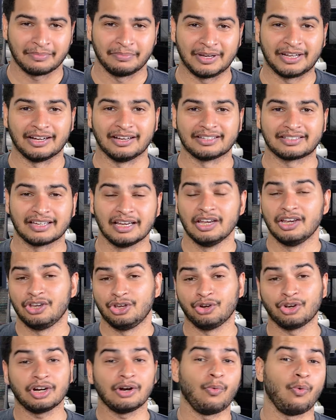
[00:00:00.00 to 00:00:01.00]
because
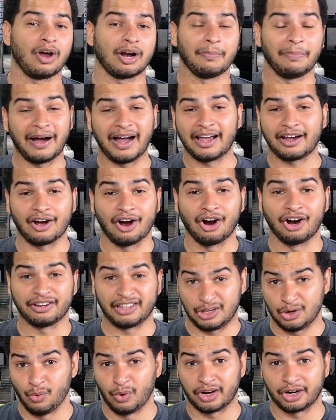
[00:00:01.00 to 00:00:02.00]
you're going to want to buy a car
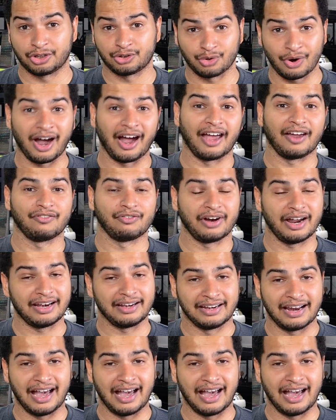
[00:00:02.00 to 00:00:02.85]
that you want to drive, right?